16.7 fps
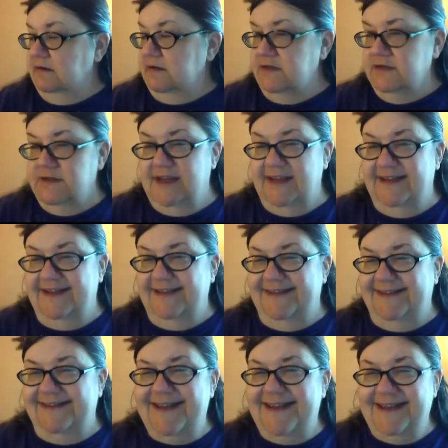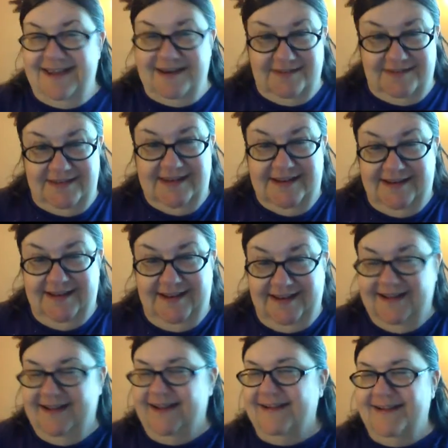Can you see it?
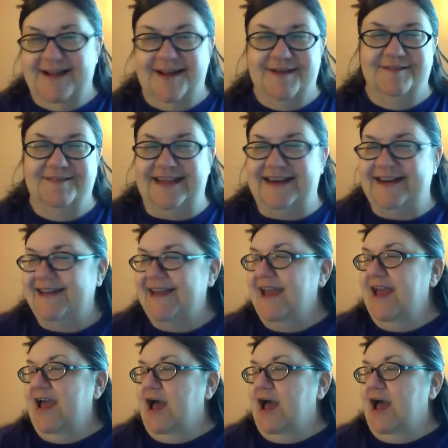I'm kidding.